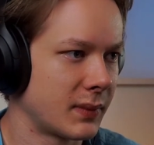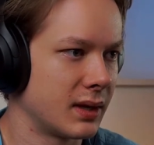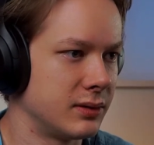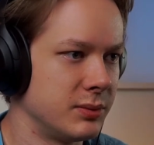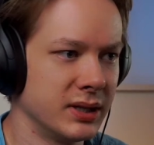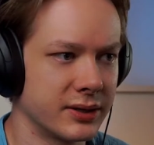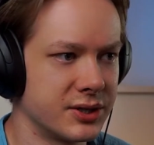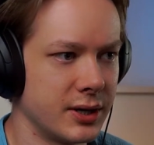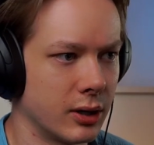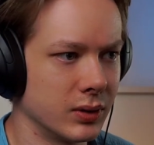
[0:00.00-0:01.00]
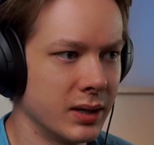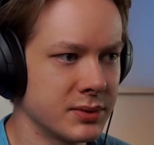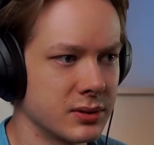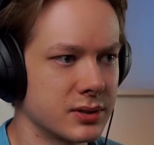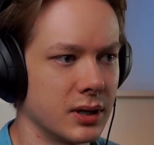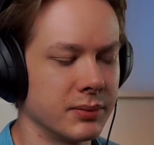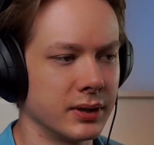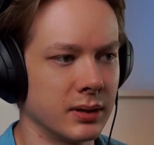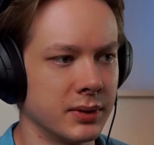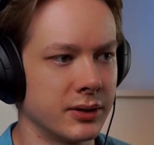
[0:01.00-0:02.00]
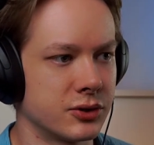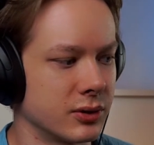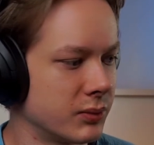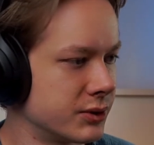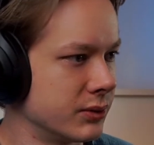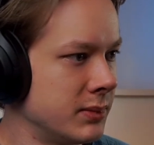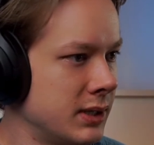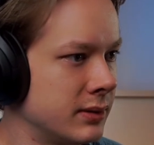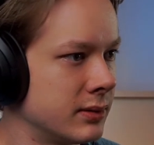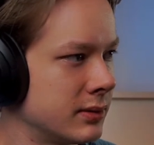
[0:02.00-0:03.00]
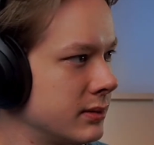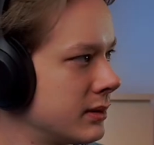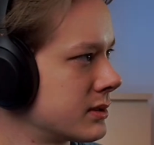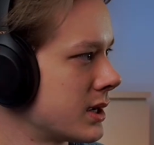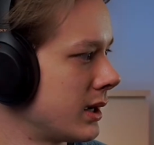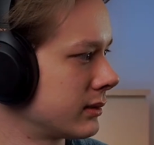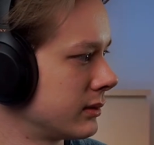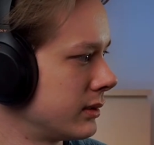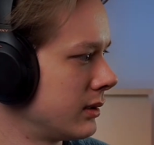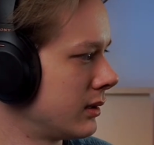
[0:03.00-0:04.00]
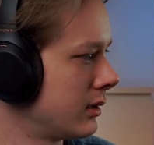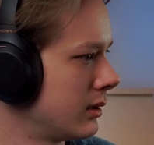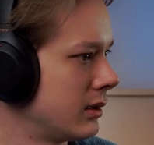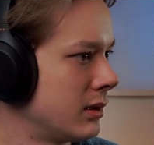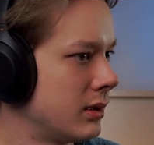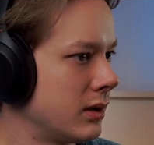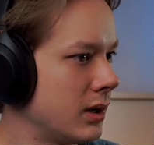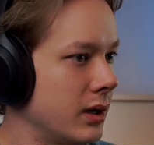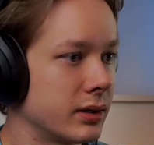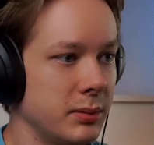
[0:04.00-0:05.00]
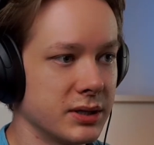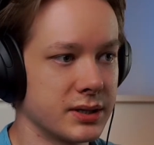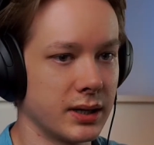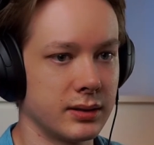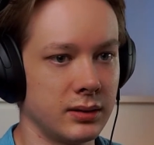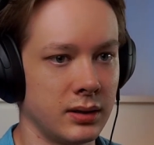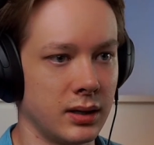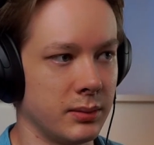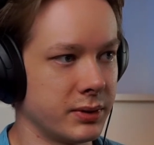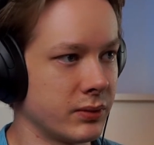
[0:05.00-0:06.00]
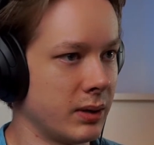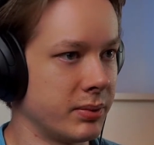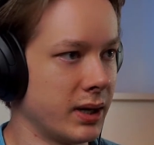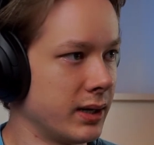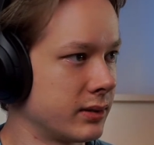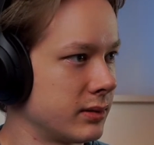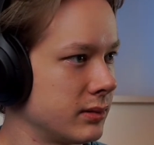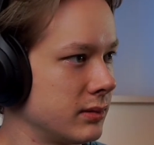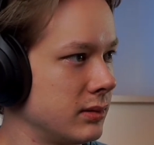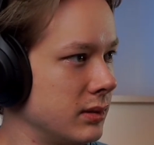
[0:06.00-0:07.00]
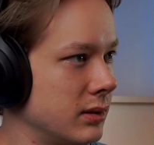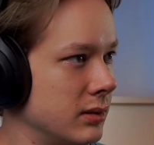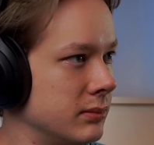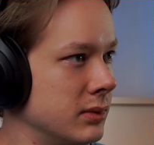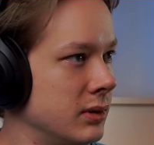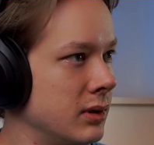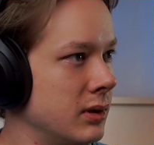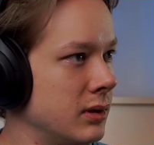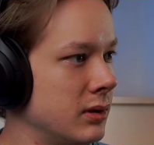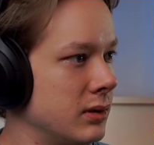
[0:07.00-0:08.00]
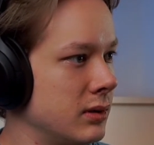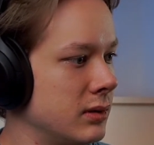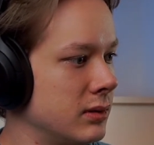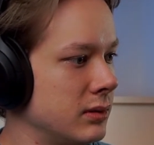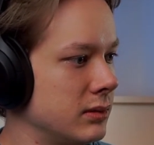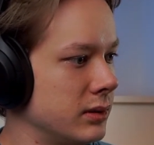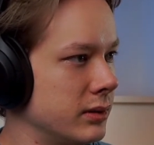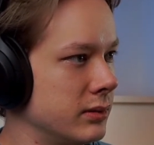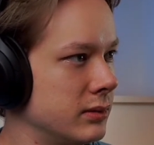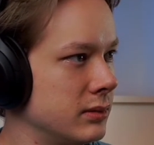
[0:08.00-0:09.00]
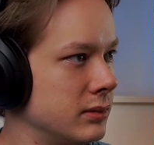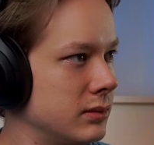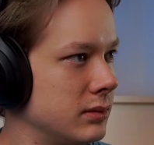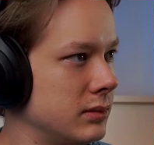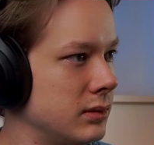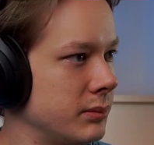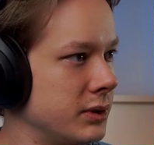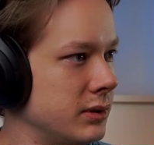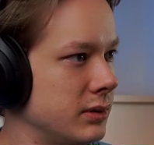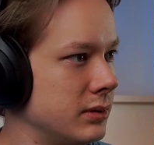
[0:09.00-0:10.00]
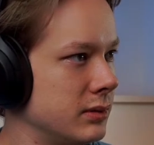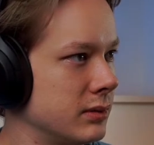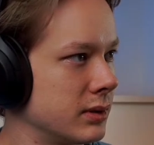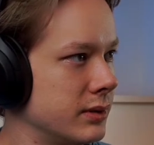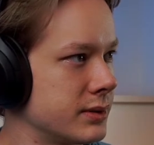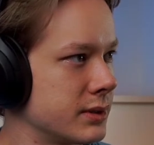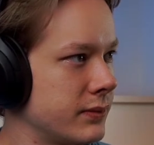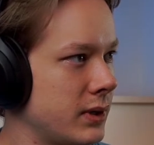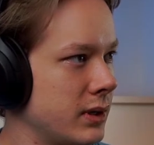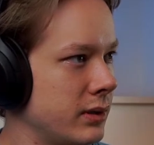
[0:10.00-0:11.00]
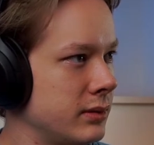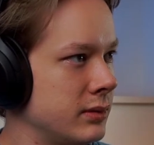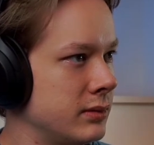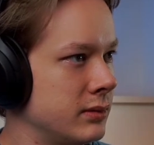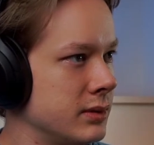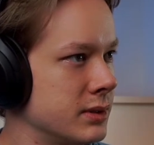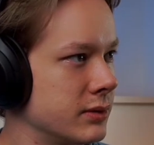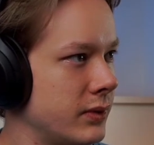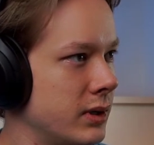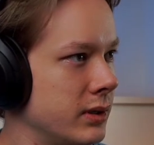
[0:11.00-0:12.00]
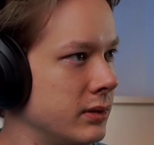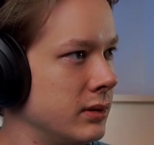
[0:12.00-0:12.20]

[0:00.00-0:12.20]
Do you mean like CRMs or something? I'm not sure what you mean exactly. Give me a second. I'll be right back. Hold on. Okay, this is fine. This is fine.